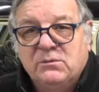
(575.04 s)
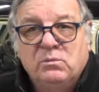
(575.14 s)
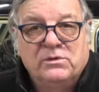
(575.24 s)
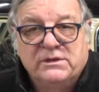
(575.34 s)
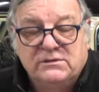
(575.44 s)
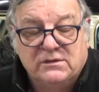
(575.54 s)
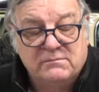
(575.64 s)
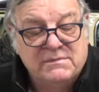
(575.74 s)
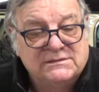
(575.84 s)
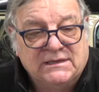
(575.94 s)
what they do. They
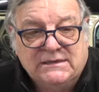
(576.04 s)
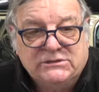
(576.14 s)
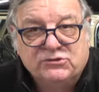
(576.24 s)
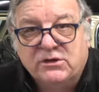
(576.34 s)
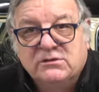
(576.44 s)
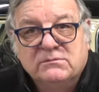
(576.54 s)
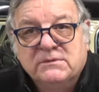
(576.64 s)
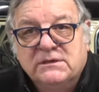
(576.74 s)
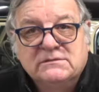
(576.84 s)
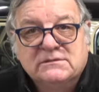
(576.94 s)
must heat treat
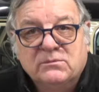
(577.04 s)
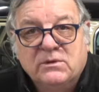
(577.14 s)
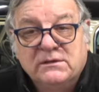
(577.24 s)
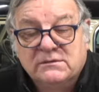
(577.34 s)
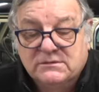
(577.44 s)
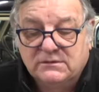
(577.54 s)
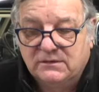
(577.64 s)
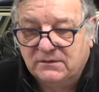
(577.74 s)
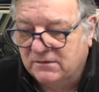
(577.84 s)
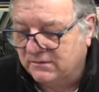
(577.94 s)
them in some way. That's the only
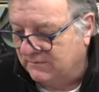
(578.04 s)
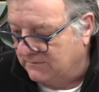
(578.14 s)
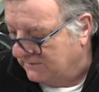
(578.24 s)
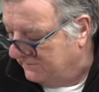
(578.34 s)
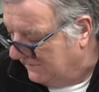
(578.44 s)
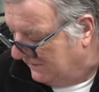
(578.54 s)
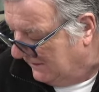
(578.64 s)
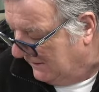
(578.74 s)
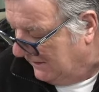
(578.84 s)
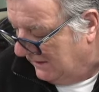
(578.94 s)
thing I can think.
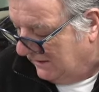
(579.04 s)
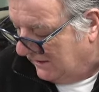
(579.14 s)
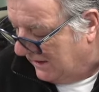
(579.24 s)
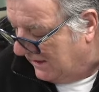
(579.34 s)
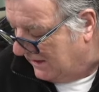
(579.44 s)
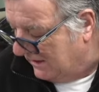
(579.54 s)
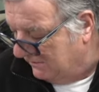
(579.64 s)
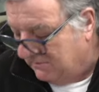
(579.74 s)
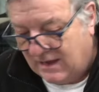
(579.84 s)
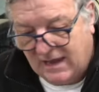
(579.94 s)

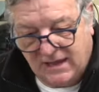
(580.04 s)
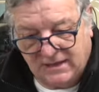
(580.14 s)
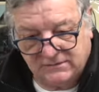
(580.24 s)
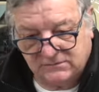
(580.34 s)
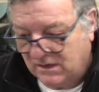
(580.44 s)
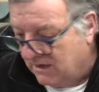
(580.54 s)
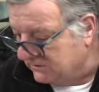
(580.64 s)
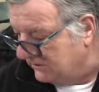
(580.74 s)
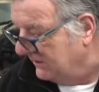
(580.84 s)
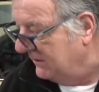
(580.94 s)
And
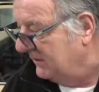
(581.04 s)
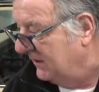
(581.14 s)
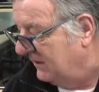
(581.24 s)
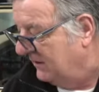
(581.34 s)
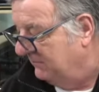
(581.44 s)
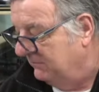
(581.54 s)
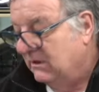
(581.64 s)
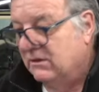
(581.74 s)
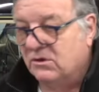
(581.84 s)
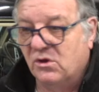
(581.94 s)
lastly,
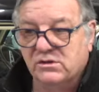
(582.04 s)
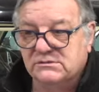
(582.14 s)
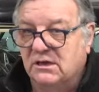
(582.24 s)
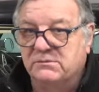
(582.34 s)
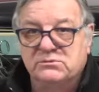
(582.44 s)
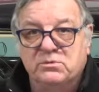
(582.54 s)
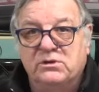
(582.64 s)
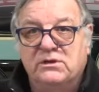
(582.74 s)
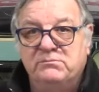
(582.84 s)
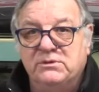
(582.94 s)
the hot tub is
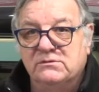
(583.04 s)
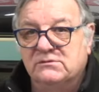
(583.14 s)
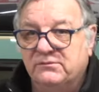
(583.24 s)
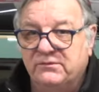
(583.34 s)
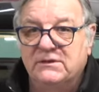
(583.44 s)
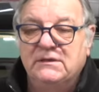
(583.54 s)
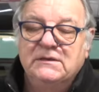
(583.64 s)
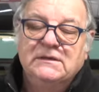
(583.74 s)
working beautifully.